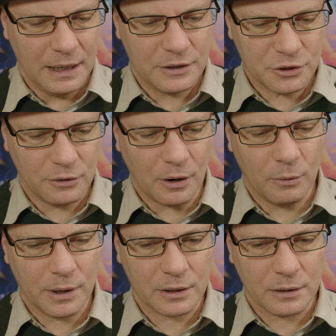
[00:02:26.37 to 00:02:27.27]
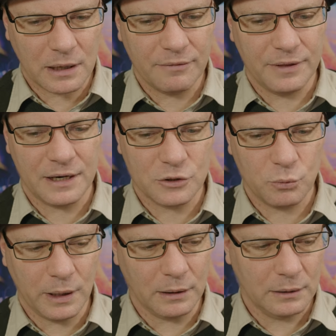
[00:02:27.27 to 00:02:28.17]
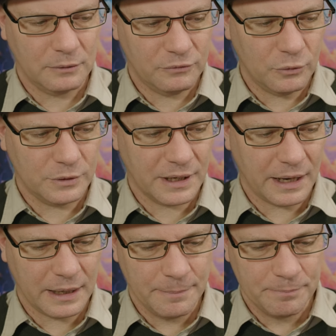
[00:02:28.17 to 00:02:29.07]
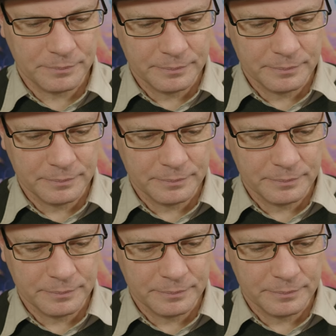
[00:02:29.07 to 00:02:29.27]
and so I want to cover that as well for today.